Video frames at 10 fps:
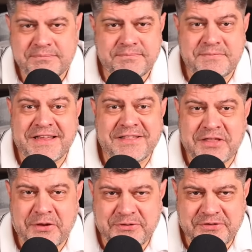
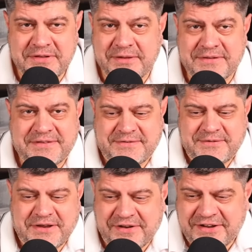10,000. That's,
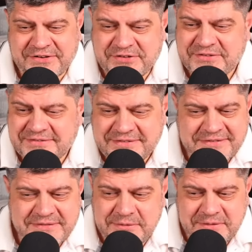gosh.
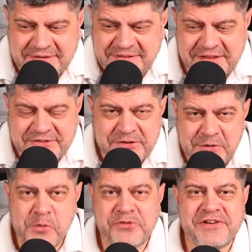Let's
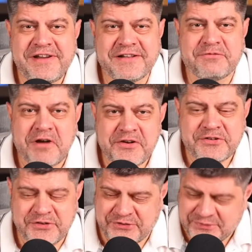negotiate.
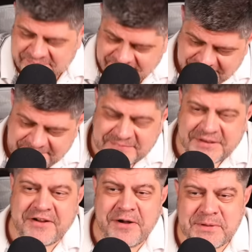Russians,
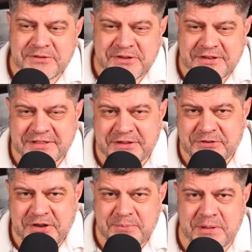come and sit at this
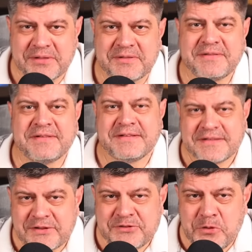table.
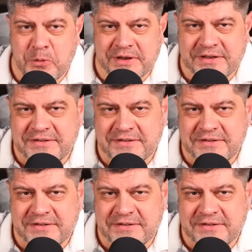Let's do it.